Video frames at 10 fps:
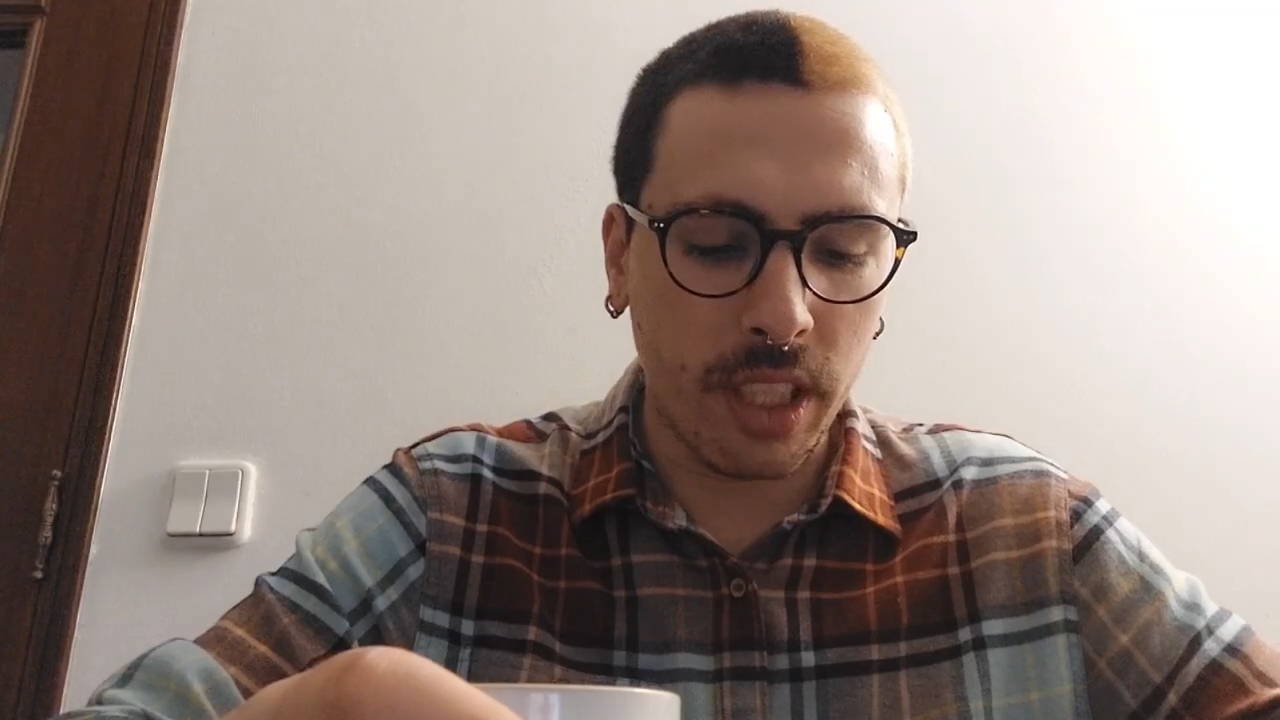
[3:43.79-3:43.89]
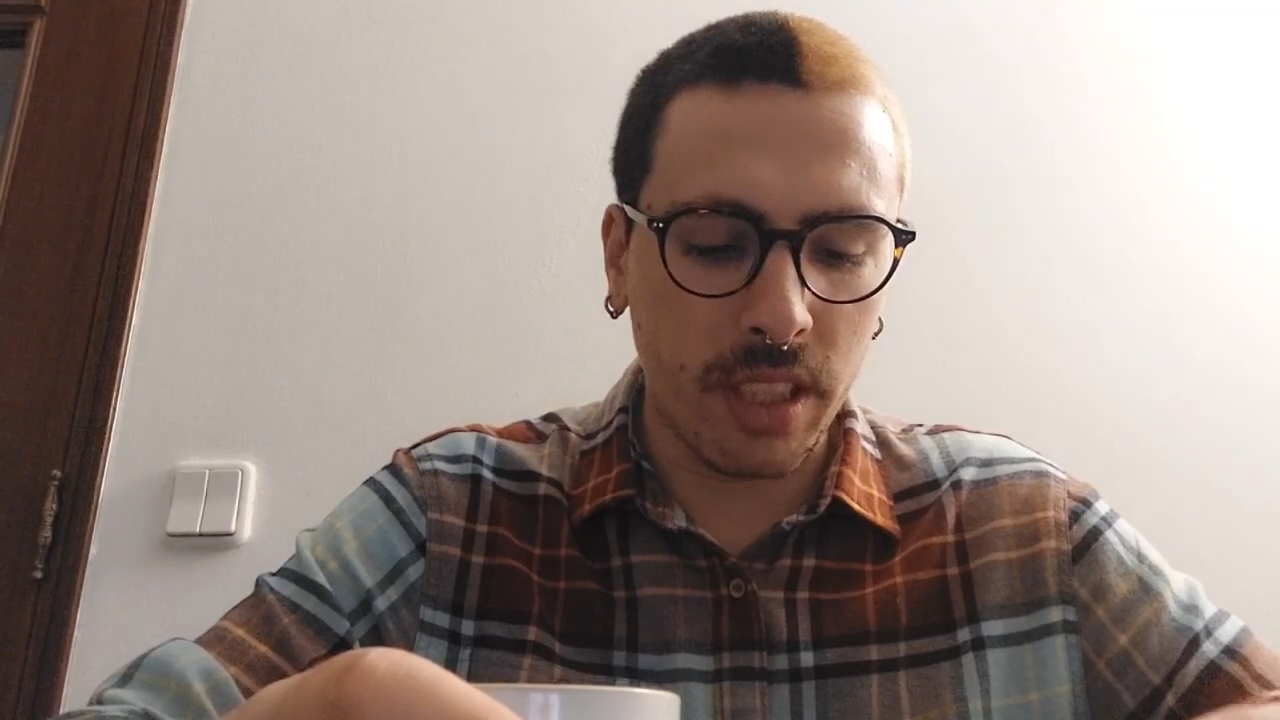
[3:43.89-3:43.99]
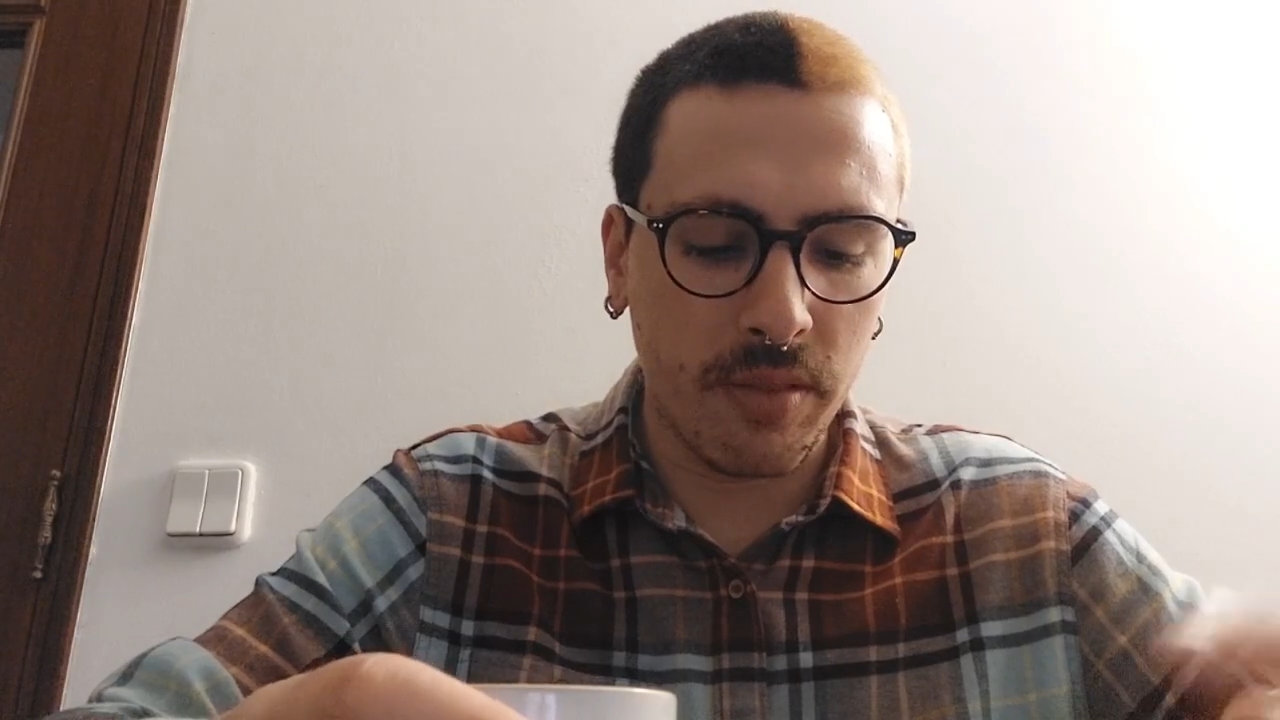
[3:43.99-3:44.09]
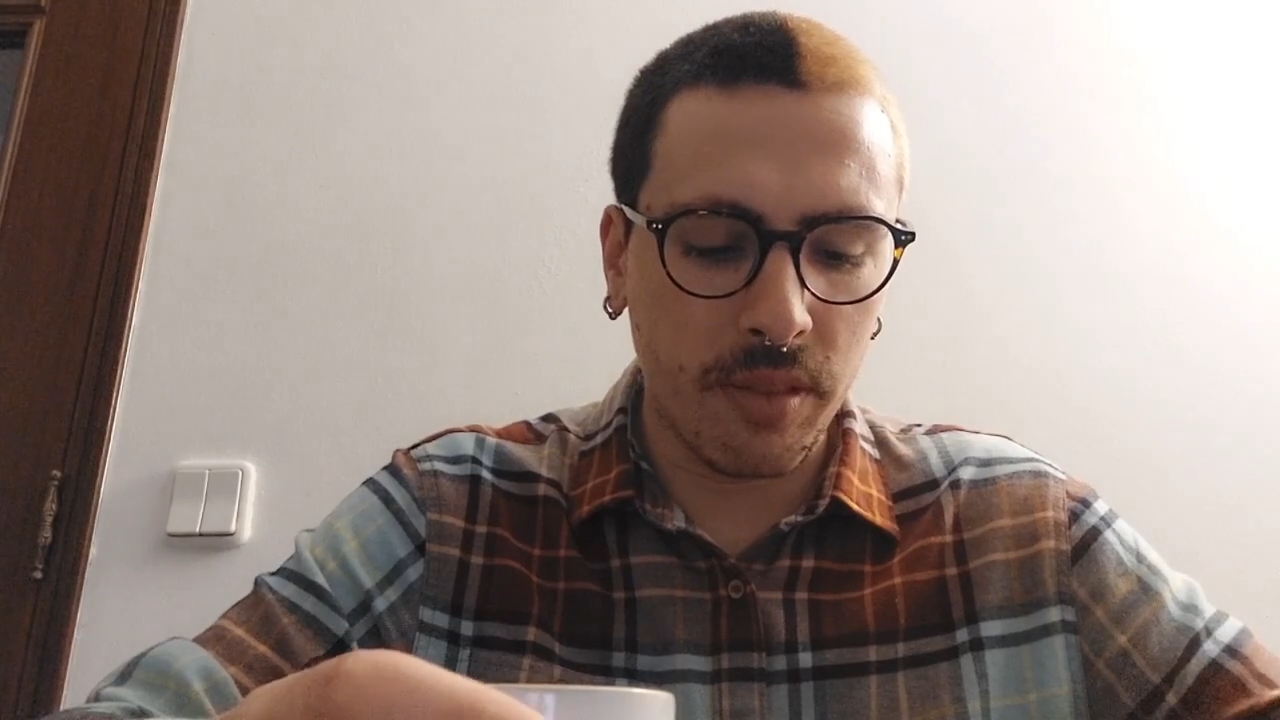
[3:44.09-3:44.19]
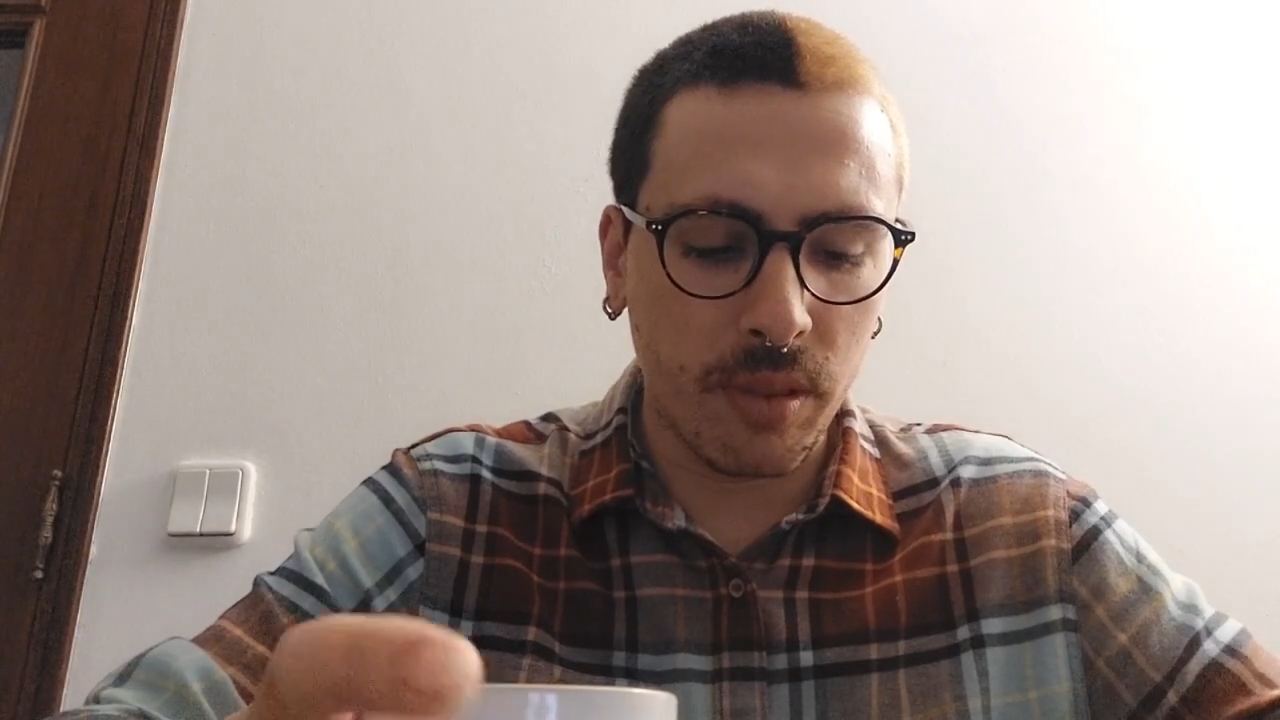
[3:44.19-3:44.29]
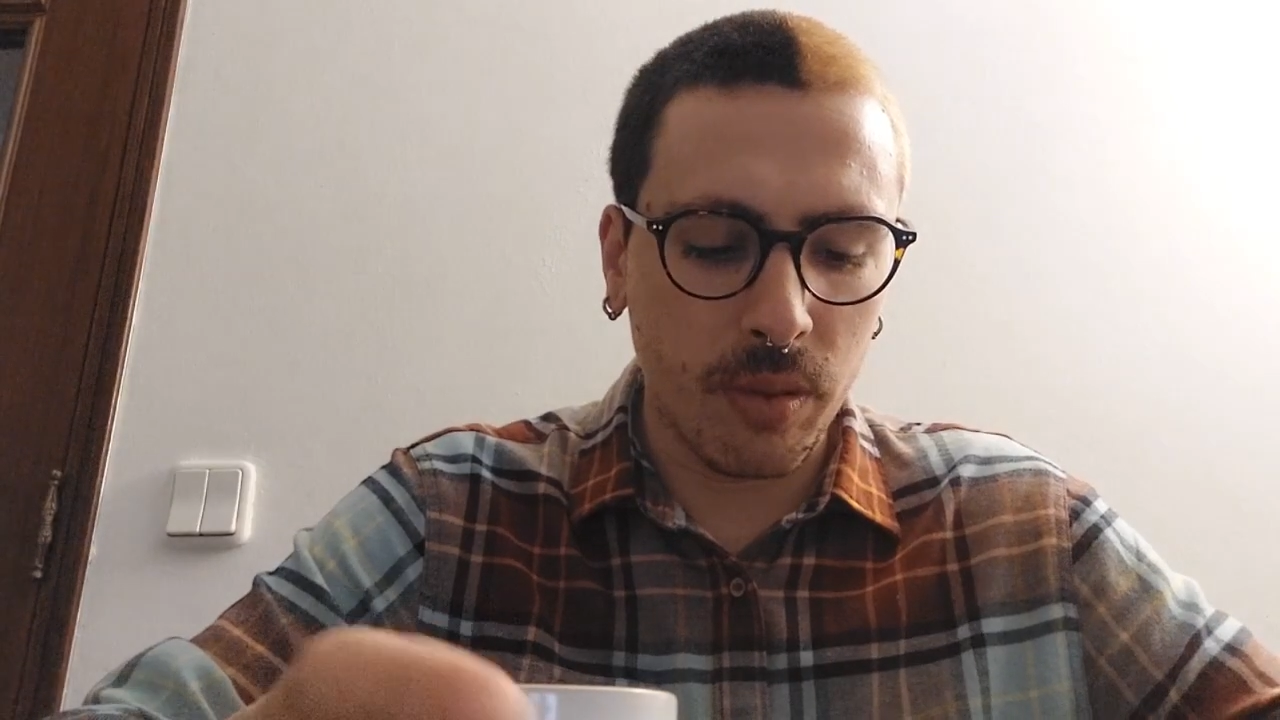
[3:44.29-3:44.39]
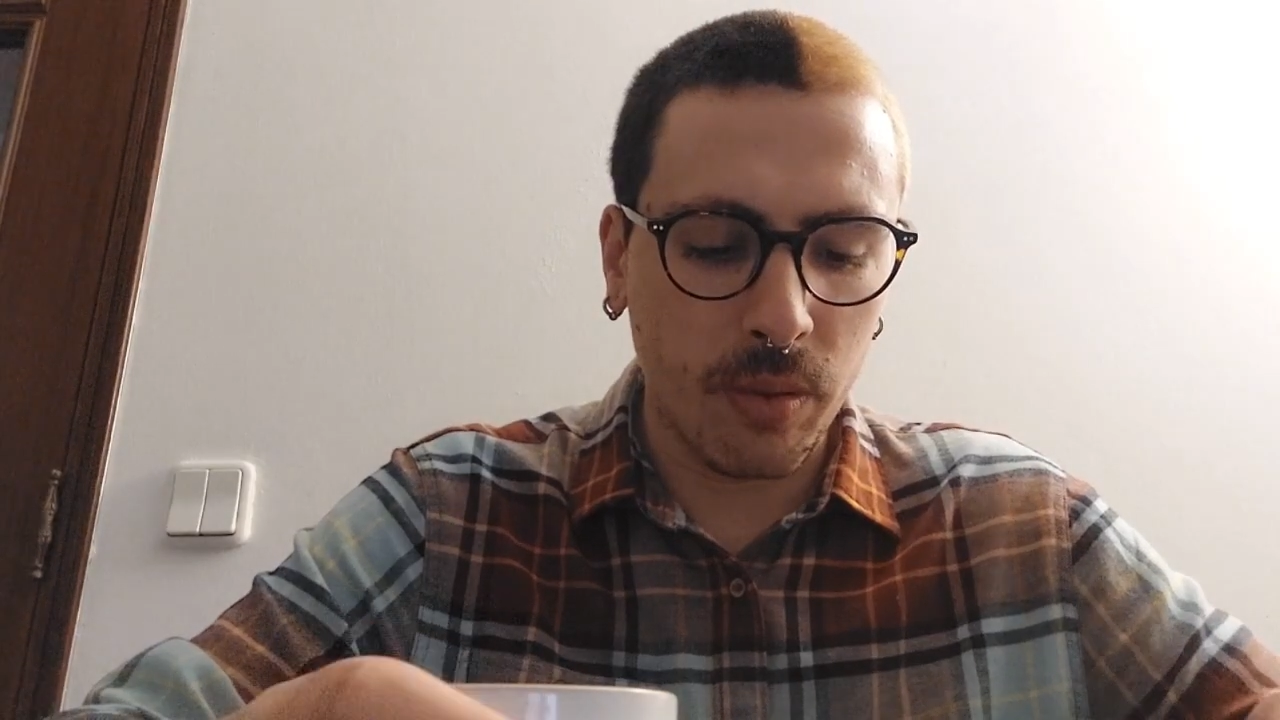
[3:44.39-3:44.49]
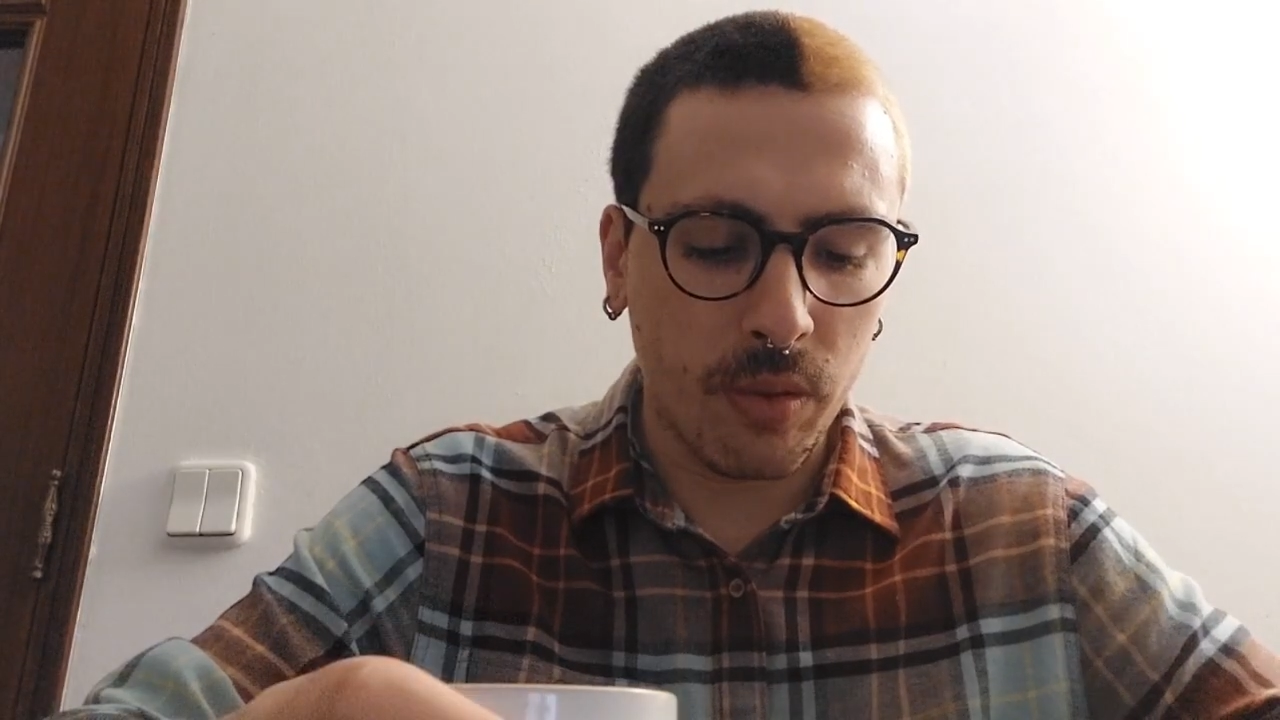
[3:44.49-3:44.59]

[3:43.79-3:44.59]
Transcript: give you